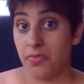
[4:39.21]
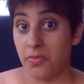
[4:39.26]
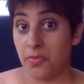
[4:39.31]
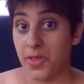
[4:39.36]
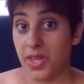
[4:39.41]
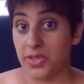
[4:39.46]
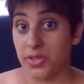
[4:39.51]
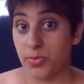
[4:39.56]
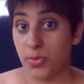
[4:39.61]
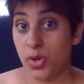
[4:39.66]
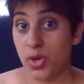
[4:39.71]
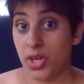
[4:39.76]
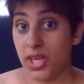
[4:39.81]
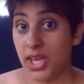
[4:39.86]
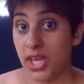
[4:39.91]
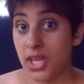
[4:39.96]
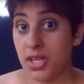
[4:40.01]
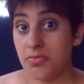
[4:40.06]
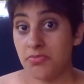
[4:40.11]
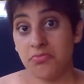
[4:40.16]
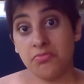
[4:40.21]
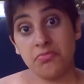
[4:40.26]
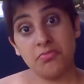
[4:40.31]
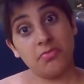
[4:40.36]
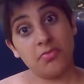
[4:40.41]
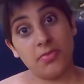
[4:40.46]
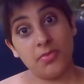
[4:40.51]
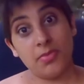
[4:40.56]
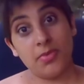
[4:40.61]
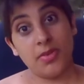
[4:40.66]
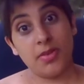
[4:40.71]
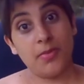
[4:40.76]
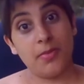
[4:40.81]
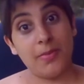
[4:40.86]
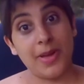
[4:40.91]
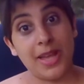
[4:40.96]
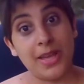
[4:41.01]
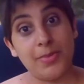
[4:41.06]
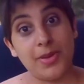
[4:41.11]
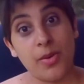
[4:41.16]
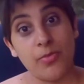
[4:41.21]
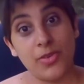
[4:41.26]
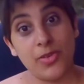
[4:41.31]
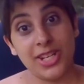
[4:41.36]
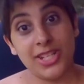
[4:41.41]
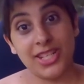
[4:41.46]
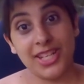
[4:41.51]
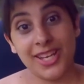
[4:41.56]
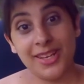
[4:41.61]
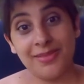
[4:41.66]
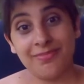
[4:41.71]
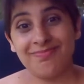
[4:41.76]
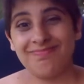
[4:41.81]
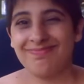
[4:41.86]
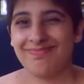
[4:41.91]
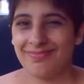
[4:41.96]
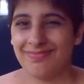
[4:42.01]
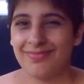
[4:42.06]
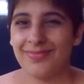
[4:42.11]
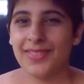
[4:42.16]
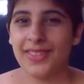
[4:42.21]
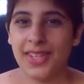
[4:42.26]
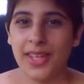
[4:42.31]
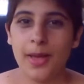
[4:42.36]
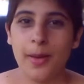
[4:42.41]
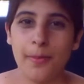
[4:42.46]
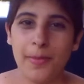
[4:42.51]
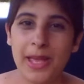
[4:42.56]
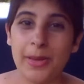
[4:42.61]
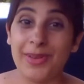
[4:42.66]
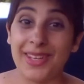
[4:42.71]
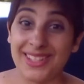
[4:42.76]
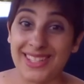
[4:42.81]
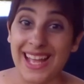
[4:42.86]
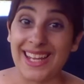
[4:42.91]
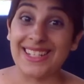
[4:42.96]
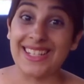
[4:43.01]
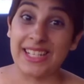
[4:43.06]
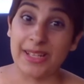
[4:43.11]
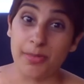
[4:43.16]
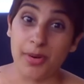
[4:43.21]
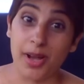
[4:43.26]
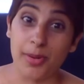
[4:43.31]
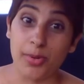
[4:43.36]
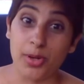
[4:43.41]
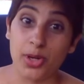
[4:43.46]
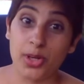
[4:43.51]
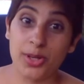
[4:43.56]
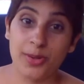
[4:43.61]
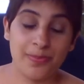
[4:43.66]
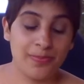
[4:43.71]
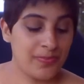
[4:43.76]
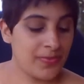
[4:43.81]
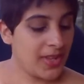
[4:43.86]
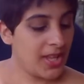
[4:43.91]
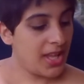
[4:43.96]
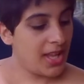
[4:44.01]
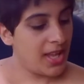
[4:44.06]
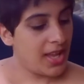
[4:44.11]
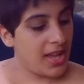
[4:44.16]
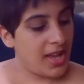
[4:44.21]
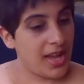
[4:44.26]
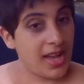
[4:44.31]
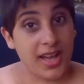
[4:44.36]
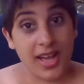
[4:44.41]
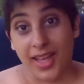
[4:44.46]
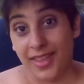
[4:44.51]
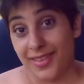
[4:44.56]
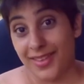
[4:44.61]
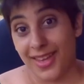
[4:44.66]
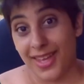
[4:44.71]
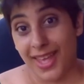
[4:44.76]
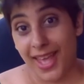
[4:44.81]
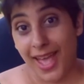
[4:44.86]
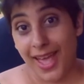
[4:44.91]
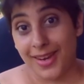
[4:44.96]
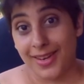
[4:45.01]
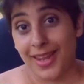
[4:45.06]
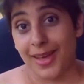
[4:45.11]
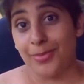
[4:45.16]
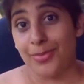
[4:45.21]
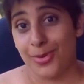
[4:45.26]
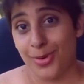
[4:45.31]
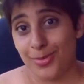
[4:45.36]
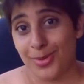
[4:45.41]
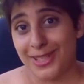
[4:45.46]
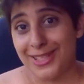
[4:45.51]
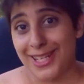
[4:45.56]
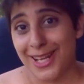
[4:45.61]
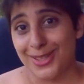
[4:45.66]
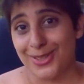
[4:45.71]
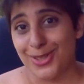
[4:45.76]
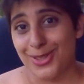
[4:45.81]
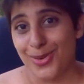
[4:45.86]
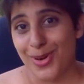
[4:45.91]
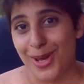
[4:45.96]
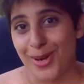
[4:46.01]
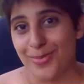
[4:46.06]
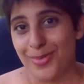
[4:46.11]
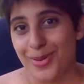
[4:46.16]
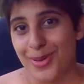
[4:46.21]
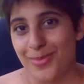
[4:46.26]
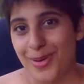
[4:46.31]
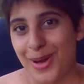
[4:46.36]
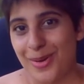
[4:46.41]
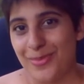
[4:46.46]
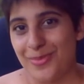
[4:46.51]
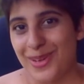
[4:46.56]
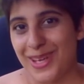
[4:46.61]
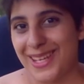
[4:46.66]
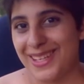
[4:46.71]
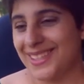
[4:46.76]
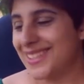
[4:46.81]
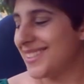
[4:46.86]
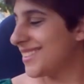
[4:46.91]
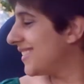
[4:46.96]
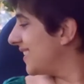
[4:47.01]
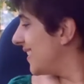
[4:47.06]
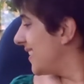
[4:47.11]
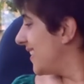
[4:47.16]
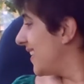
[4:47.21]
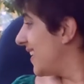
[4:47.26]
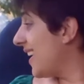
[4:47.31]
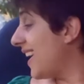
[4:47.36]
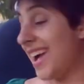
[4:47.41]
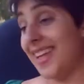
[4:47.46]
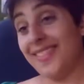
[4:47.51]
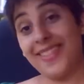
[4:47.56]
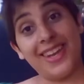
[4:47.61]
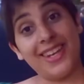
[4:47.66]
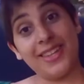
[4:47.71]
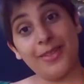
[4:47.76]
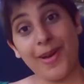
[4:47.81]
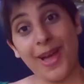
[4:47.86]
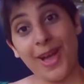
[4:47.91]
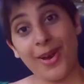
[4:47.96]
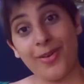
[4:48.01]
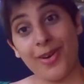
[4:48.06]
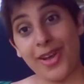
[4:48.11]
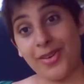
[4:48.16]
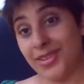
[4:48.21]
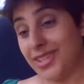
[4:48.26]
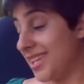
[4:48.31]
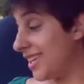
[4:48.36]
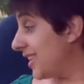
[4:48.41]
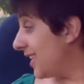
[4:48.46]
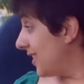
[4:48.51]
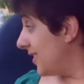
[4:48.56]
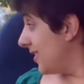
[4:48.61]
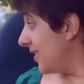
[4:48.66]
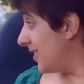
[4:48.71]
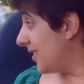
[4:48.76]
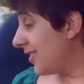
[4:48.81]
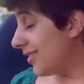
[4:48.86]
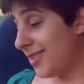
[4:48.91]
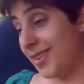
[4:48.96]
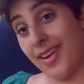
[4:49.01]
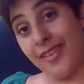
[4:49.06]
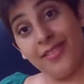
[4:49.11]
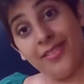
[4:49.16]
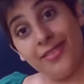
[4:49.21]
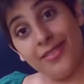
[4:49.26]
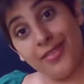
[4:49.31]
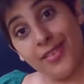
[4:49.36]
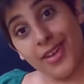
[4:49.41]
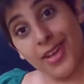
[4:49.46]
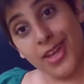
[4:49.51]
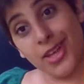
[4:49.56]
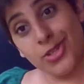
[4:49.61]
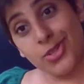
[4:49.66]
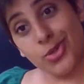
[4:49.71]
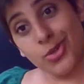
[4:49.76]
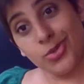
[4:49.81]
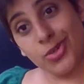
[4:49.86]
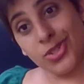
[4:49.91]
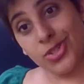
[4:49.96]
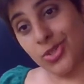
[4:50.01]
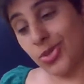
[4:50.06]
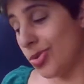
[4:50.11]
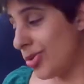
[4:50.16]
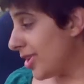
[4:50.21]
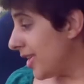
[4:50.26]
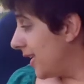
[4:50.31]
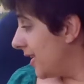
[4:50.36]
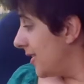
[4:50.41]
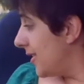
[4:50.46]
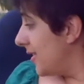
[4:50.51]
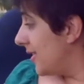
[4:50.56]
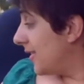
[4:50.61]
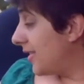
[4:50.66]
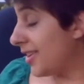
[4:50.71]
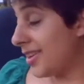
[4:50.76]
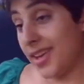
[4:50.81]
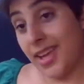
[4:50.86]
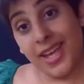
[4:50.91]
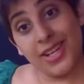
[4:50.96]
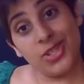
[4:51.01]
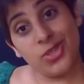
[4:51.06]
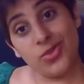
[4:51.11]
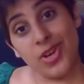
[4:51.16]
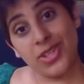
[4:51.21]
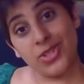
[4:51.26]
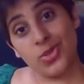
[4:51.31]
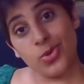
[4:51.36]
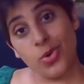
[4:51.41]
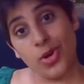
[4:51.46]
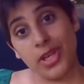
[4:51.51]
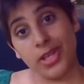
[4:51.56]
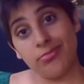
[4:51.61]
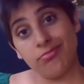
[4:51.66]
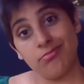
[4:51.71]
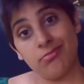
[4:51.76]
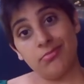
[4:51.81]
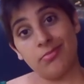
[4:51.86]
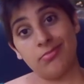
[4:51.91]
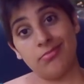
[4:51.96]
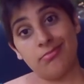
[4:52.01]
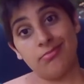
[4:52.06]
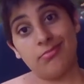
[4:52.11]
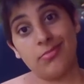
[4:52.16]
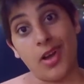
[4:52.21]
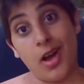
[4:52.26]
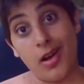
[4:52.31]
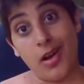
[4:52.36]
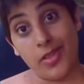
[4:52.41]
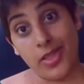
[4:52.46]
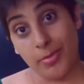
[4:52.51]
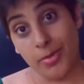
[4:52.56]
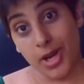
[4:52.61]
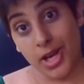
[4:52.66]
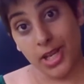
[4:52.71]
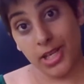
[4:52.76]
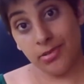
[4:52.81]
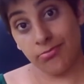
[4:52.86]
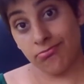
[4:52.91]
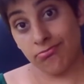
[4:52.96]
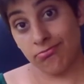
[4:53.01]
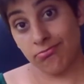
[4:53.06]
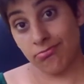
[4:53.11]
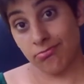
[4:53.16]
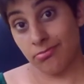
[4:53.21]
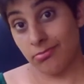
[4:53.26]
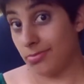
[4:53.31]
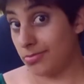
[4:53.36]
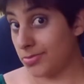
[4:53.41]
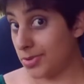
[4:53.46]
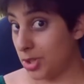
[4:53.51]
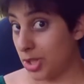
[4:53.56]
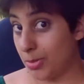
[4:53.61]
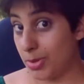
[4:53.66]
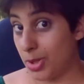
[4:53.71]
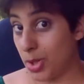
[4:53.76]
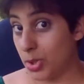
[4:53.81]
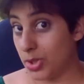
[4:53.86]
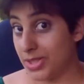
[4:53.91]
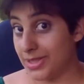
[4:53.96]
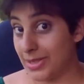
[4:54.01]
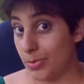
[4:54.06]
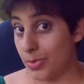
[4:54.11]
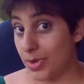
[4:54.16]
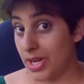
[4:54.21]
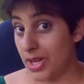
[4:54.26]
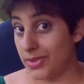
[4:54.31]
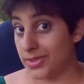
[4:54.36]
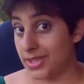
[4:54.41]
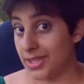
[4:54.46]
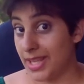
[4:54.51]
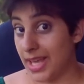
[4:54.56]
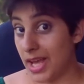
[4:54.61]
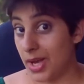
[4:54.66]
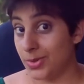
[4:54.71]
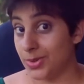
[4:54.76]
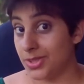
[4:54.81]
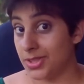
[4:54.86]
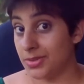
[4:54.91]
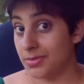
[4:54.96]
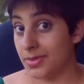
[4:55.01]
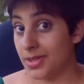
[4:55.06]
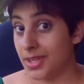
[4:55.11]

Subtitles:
There's a book here. Maybe I'm reading it. Maybe it's actually my book. And again, that probably tells you quite a bit about me. And then in the background here, you have a children's toy and a stress toy. Are they mine? Do they belong to someone else in the house?